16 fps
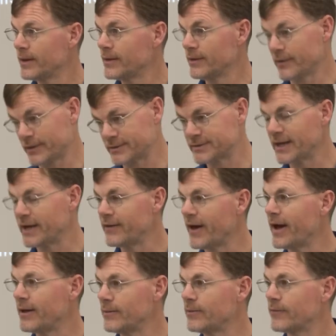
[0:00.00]
You could say
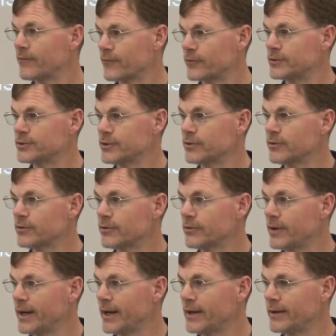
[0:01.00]
that for sure,
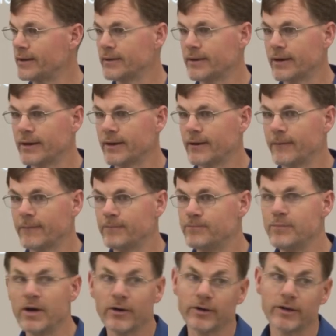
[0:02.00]
and uh,
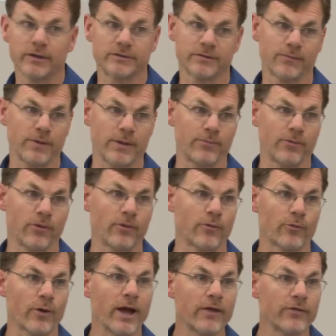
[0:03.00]
millions of people
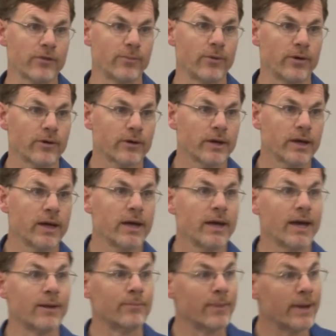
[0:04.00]
read the book,
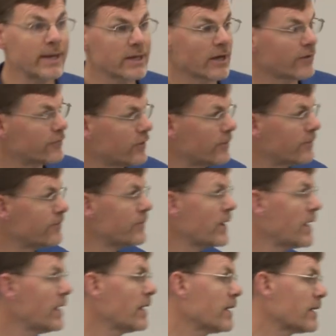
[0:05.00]
and many of them
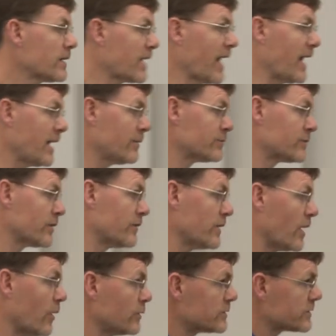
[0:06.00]
came to
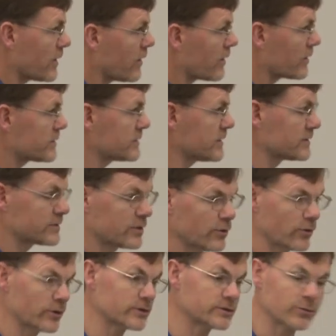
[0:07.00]
the Ozarks as
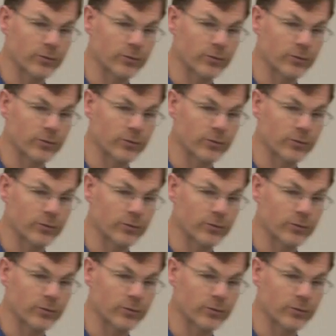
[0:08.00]
tourists.